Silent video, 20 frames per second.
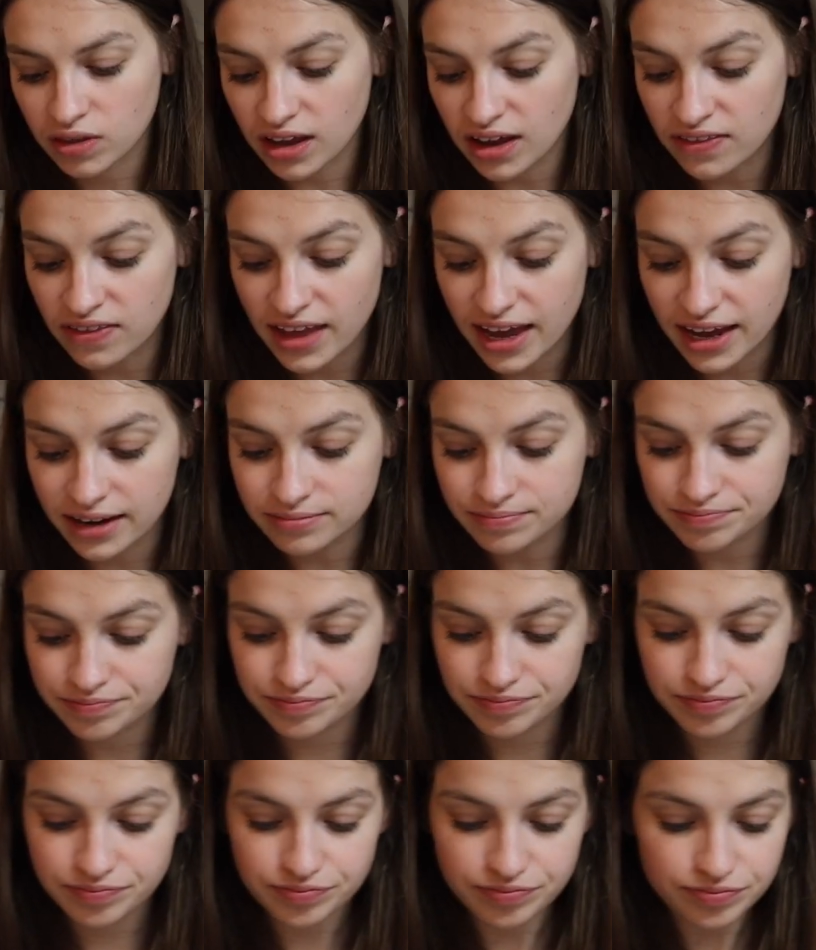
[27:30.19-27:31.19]
And then
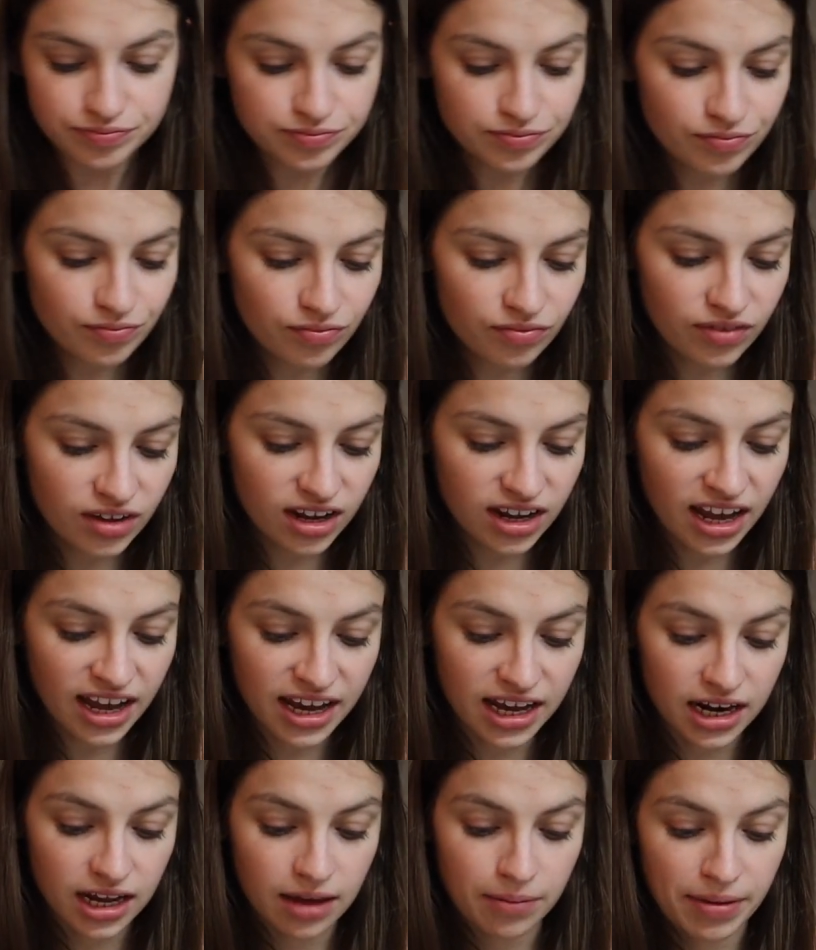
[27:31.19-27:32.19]
I
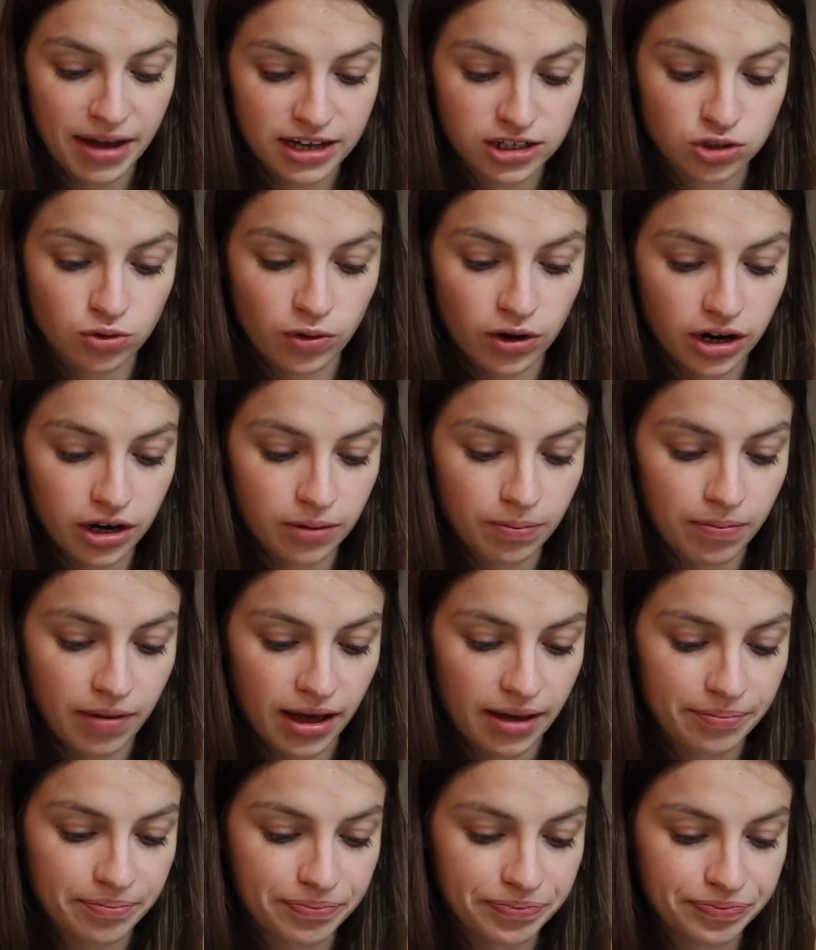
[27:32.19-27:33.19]
gotta get back to work, but